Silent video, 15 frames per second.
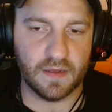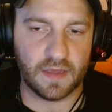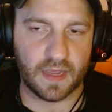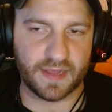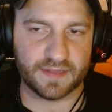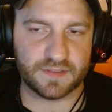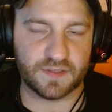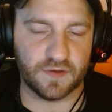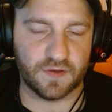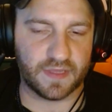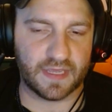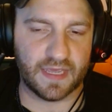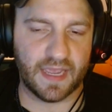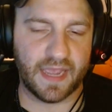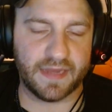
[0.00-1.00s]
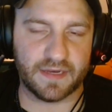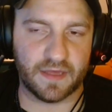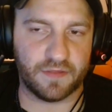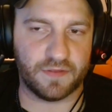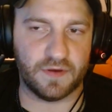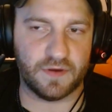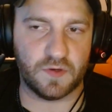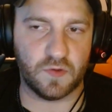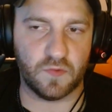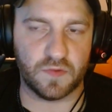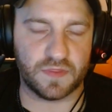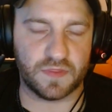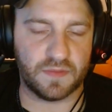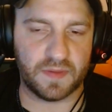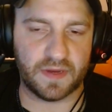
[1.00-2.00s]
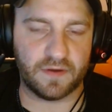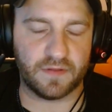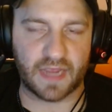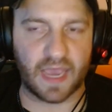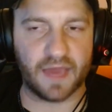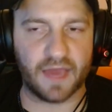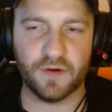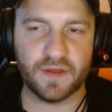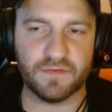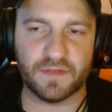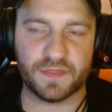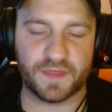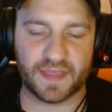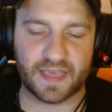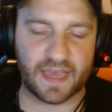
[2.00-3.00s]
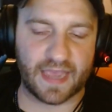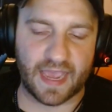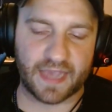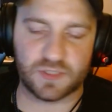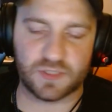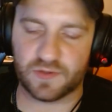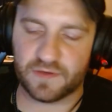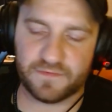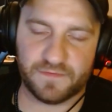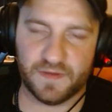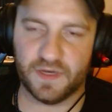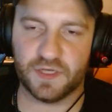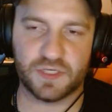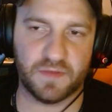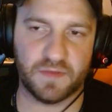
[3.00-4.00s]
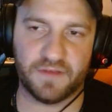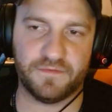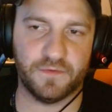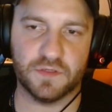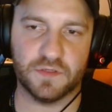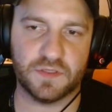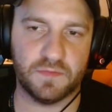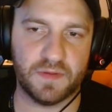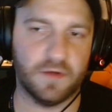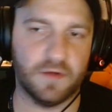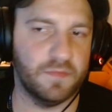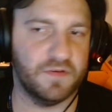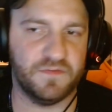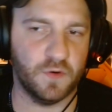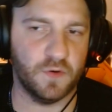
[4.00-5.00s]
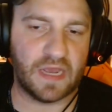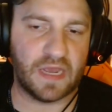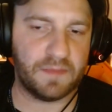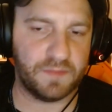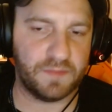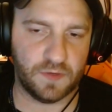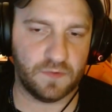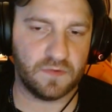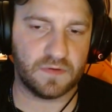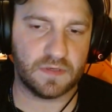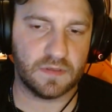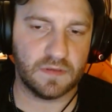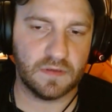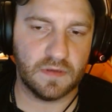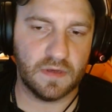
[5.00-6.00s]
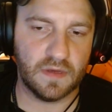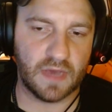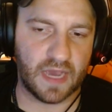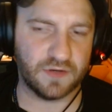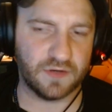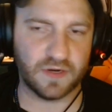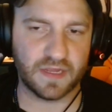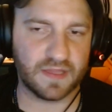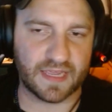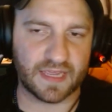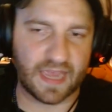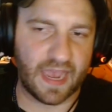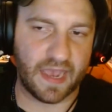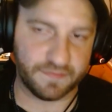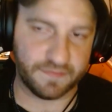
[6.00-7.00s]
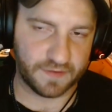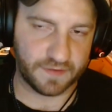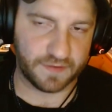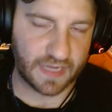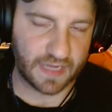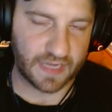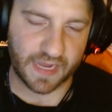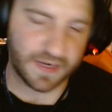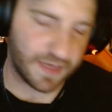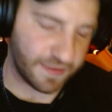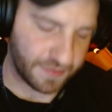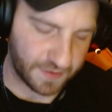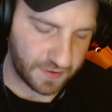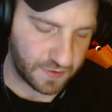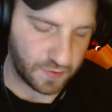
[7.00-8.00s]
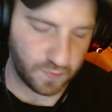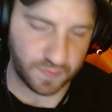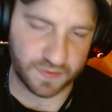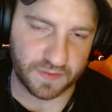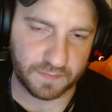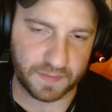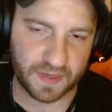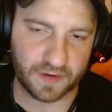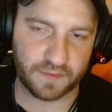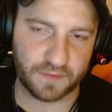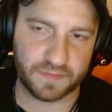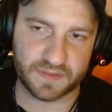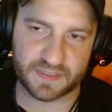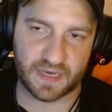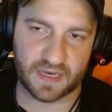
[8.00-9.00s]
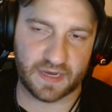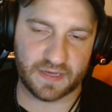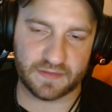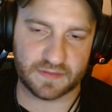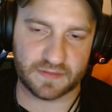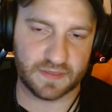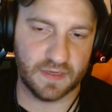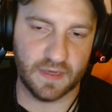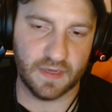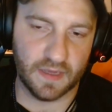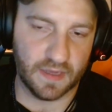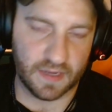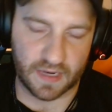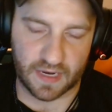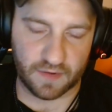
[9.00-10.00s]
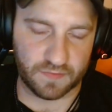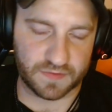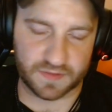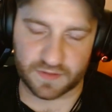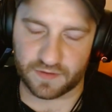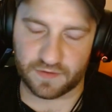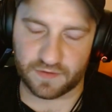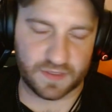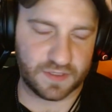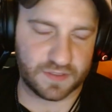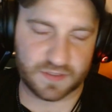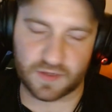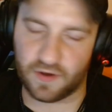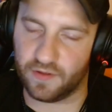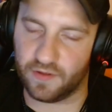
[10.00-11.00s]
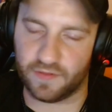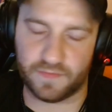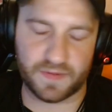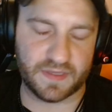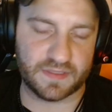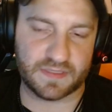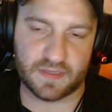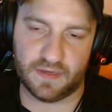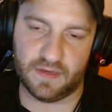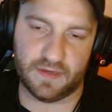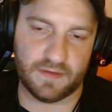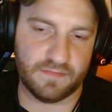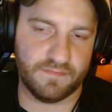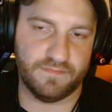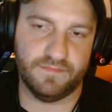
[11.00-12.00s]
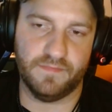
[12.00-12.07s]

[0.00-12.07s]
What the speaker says: And so like it had nothing to do with the beer. Like I don't even think I actually finished my first beer before I puked. I drank like half of it. It had nothing to do with the beer besides it was literally just all the Pizza Hut.